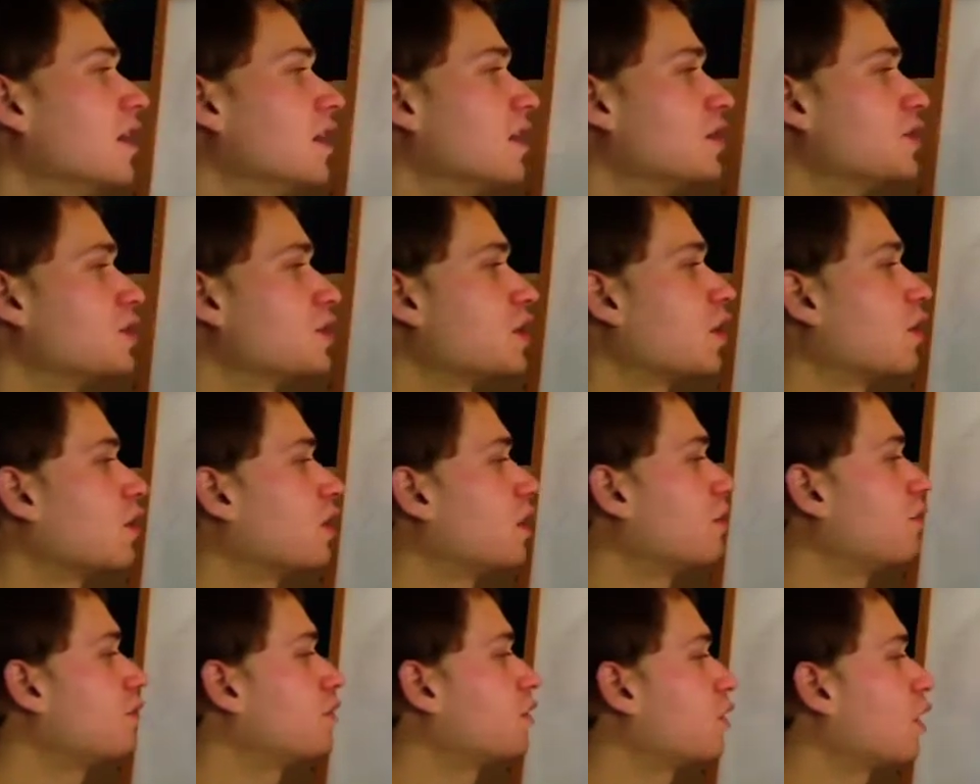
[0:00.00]
So
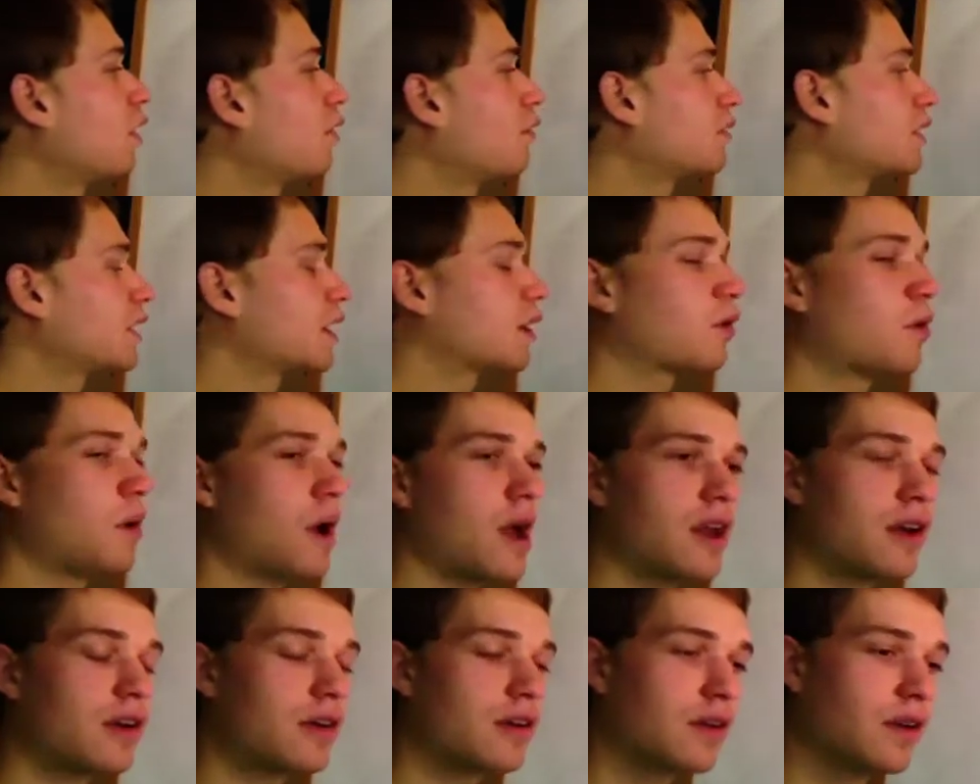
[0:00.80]
if you're over the
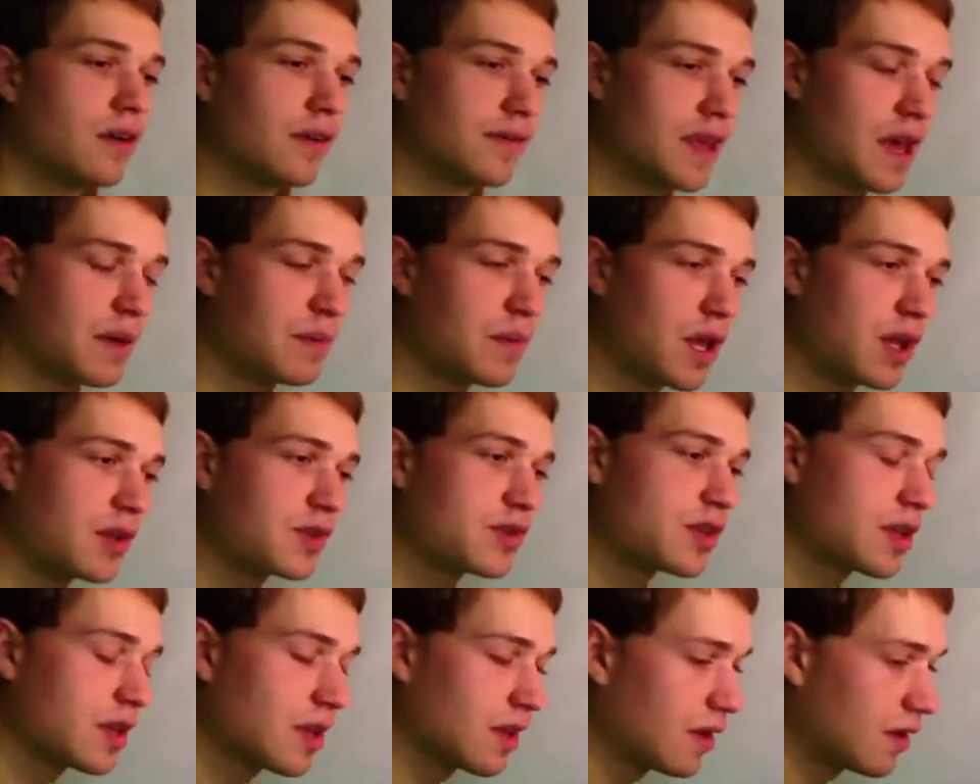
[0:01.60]
equator, that
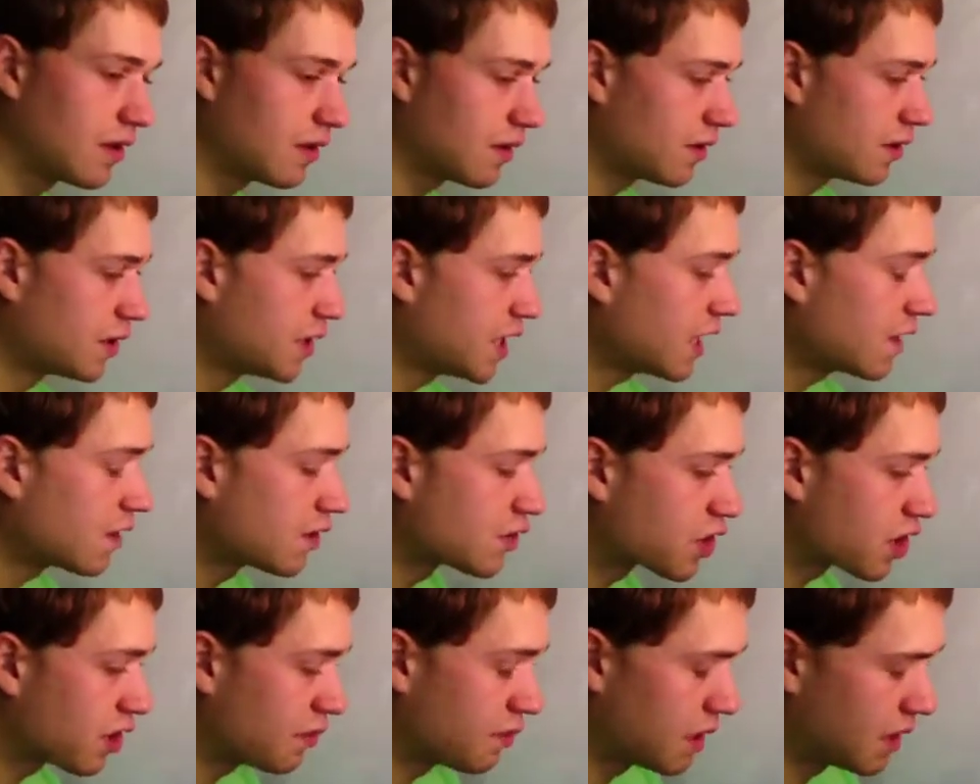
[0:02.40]
means the needle
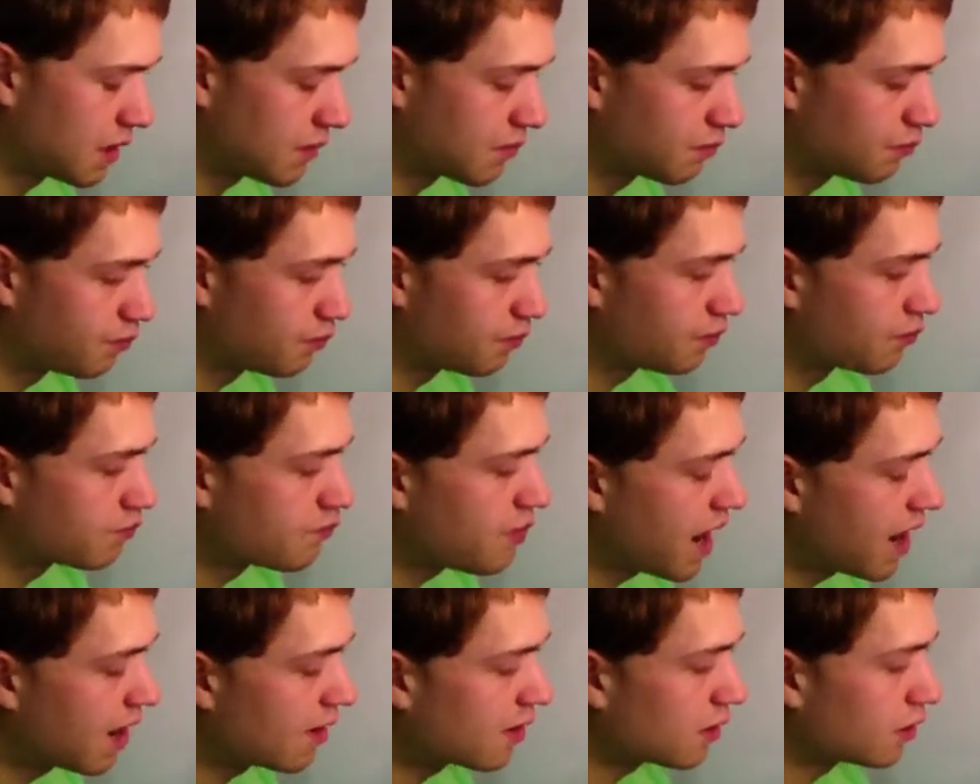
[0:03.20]
is going to be
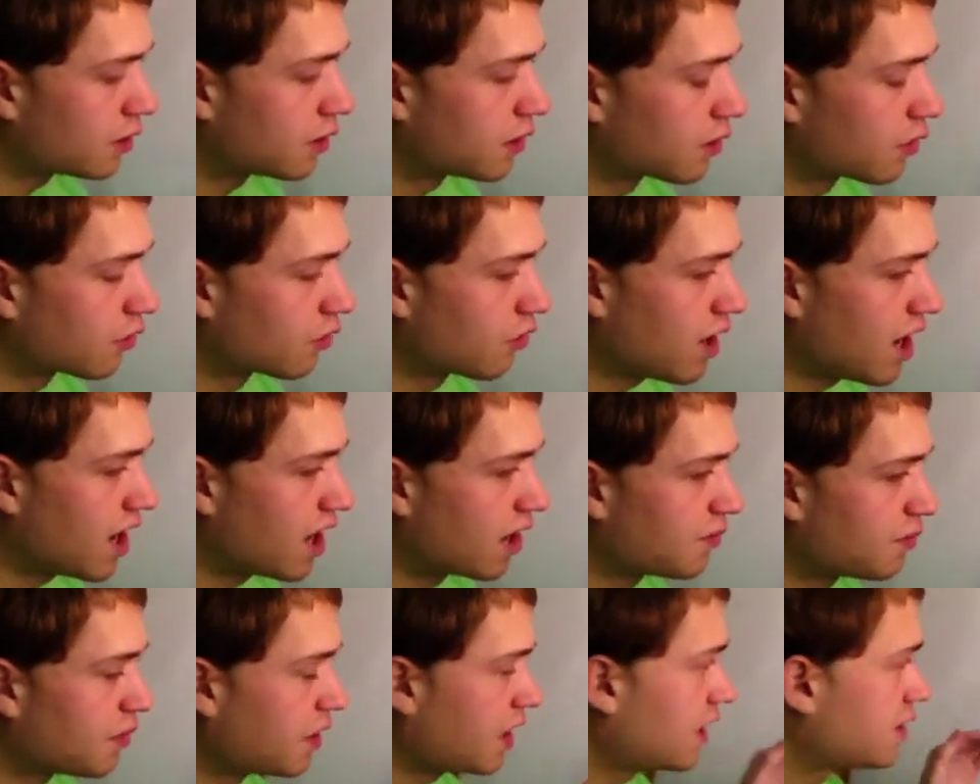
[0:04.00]
parallel to the
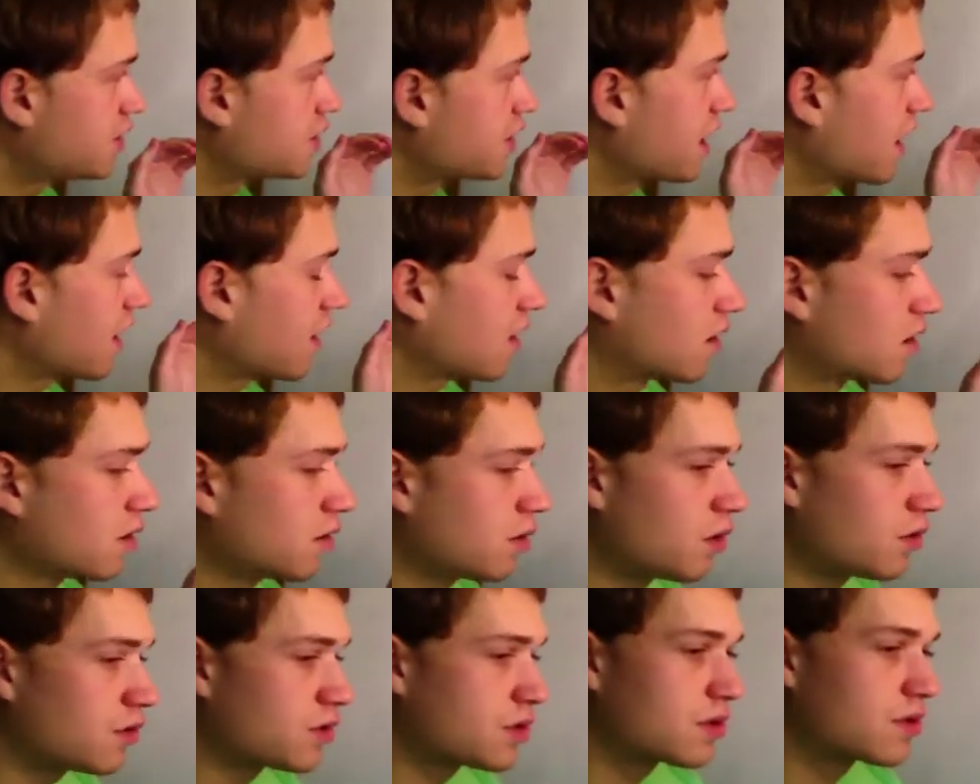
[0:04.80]
ground, but as you get
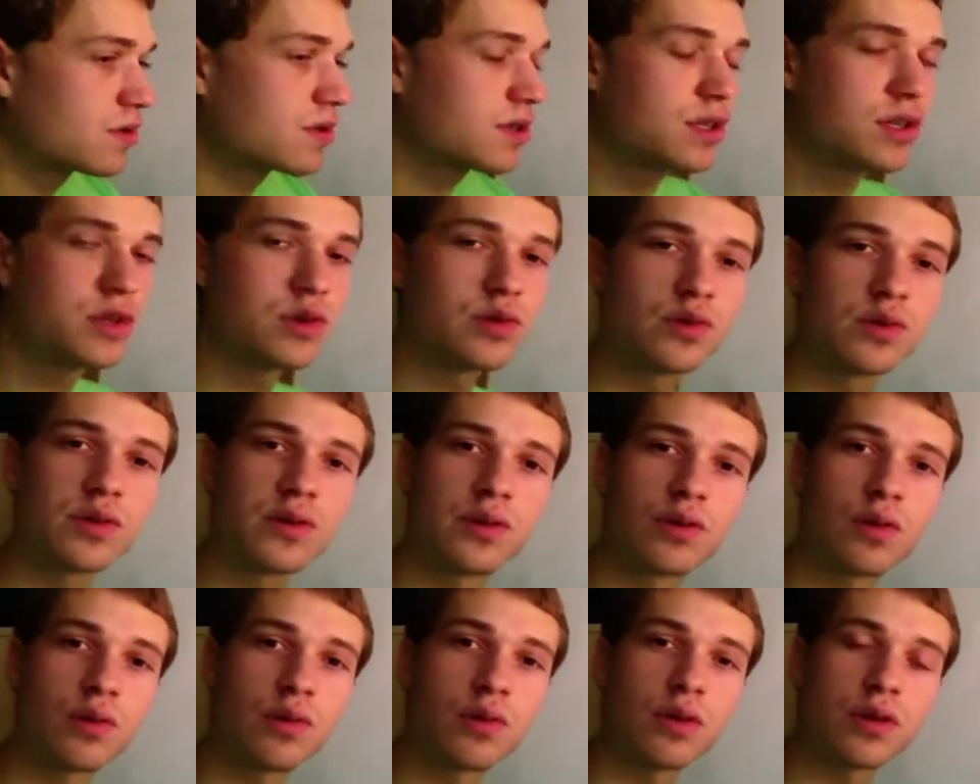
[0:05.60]
closer to the
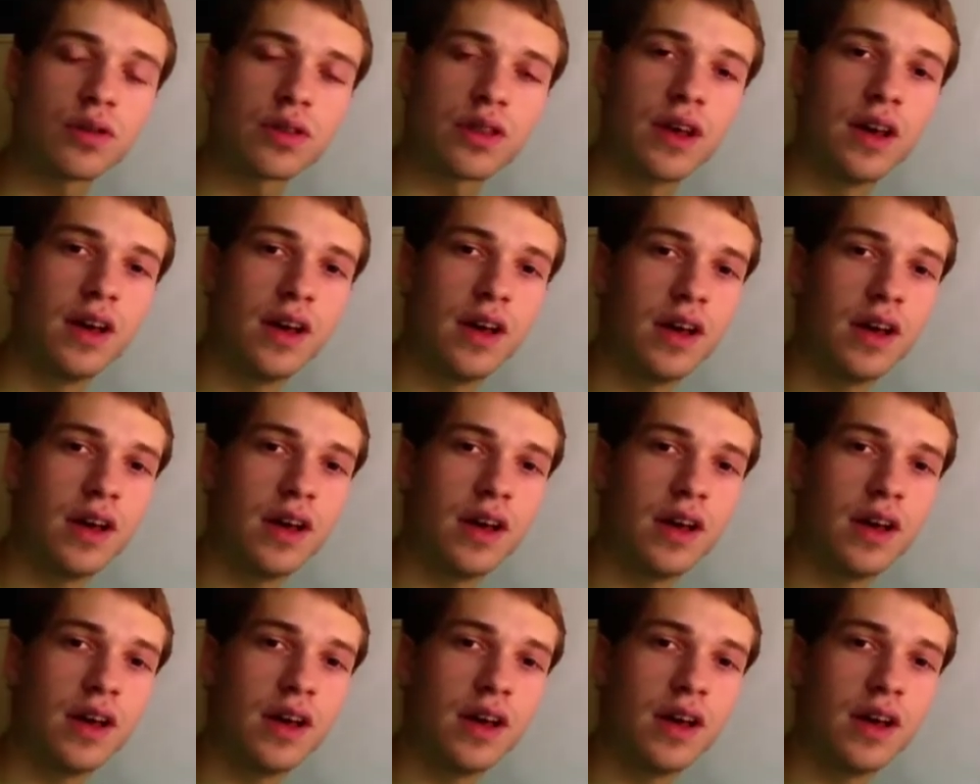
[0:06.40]
north,